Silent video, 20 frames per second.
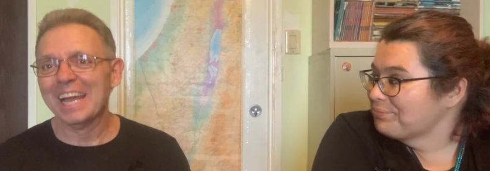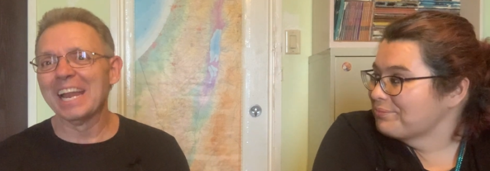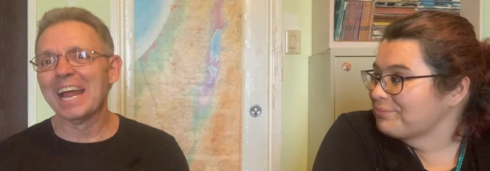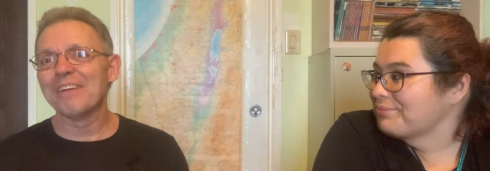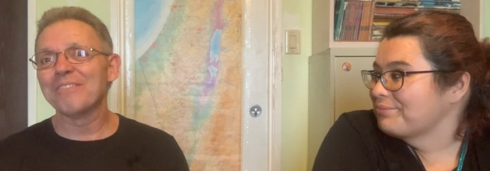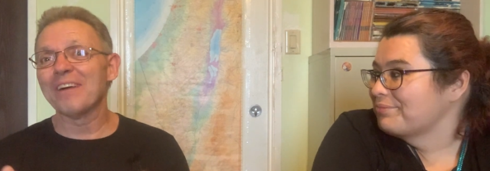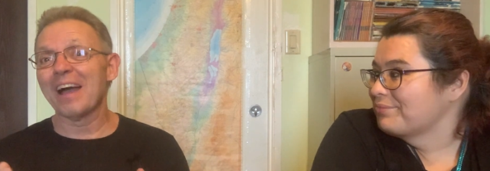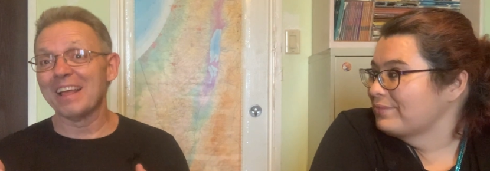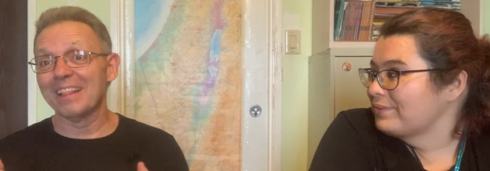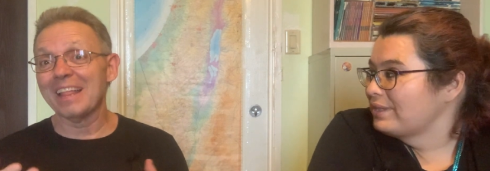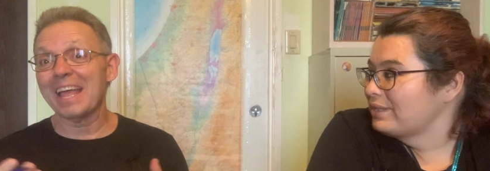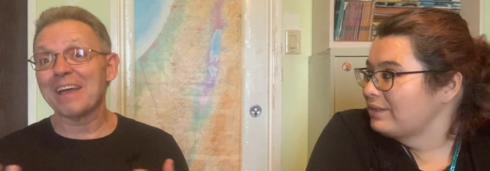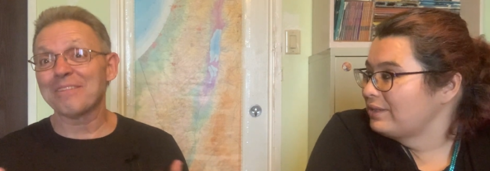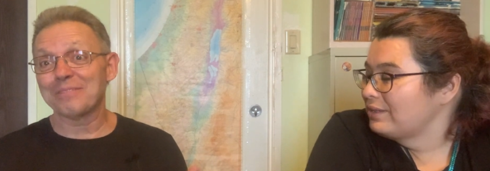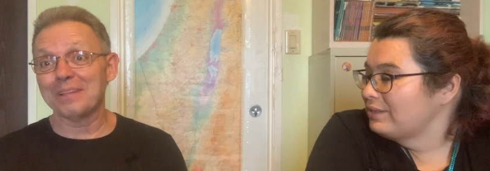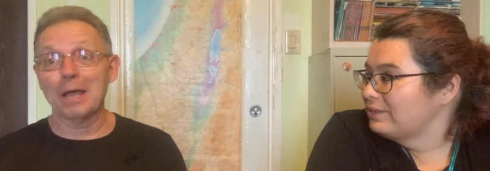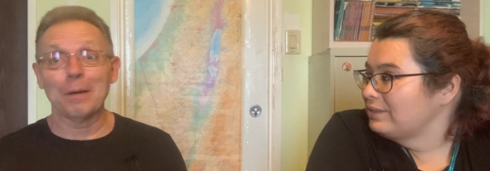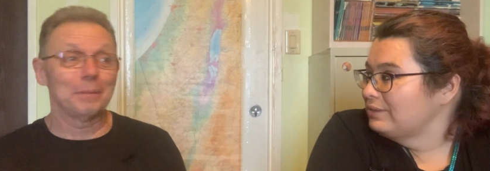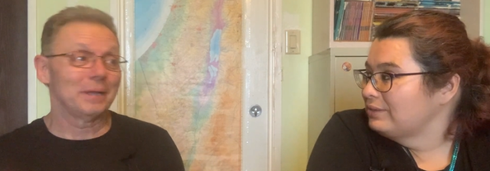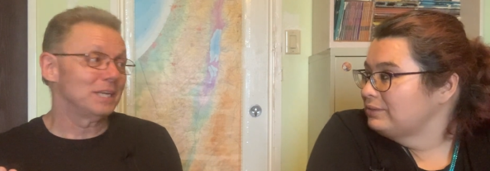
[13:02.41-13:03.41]
Speaker 1: and I, I,
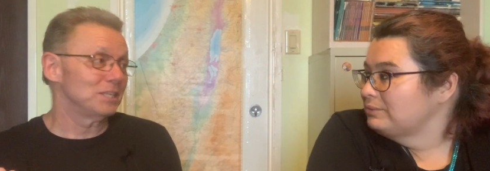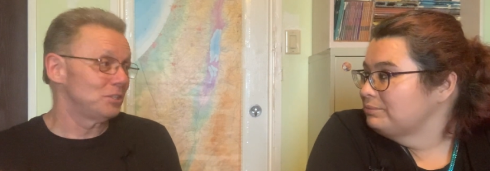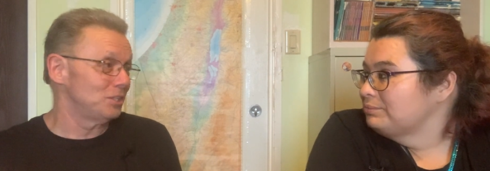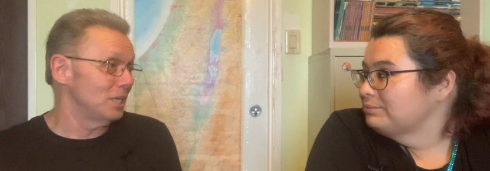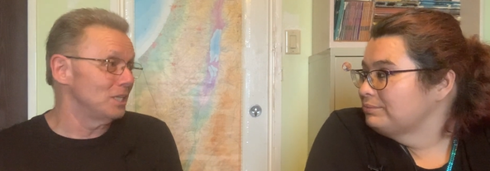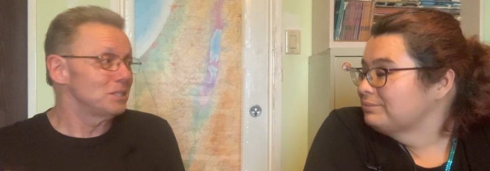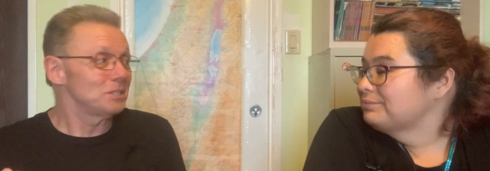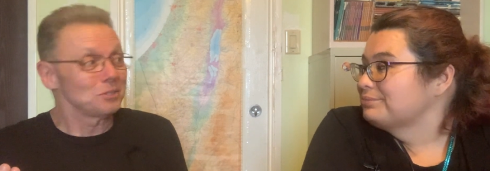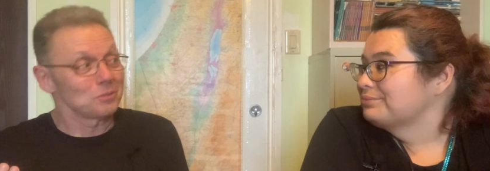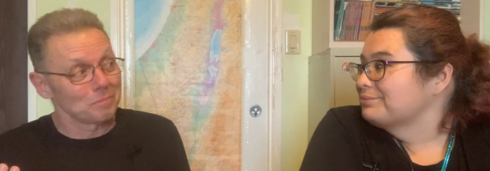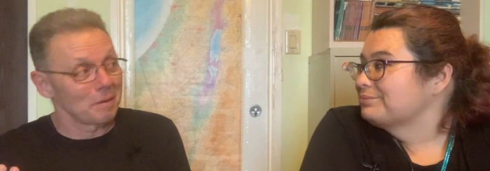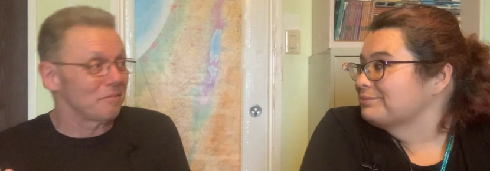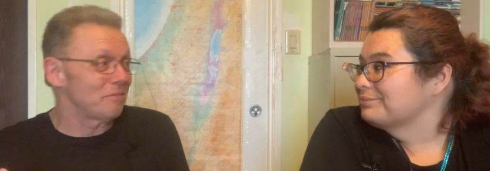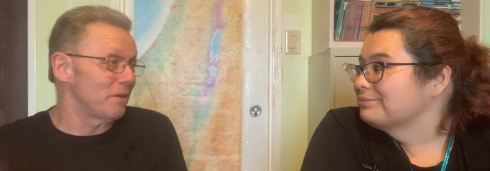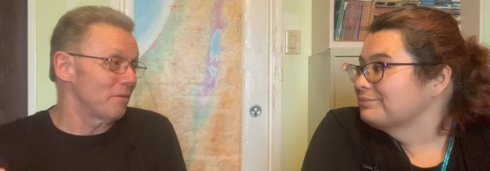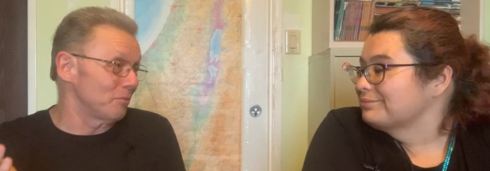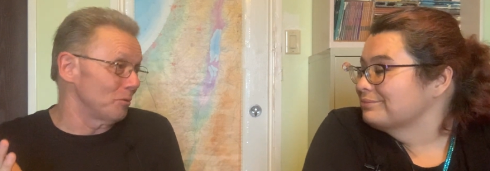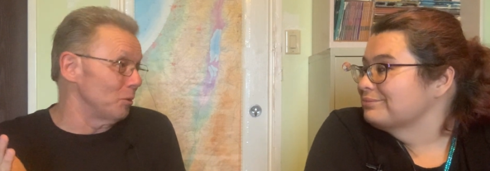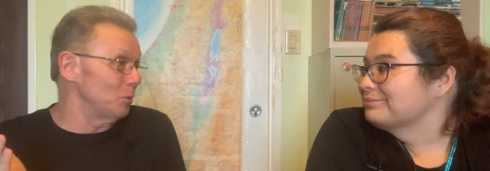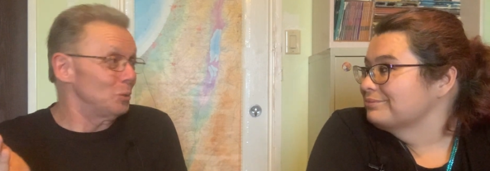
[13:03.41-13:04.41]
laugh now because Genesis is my favorite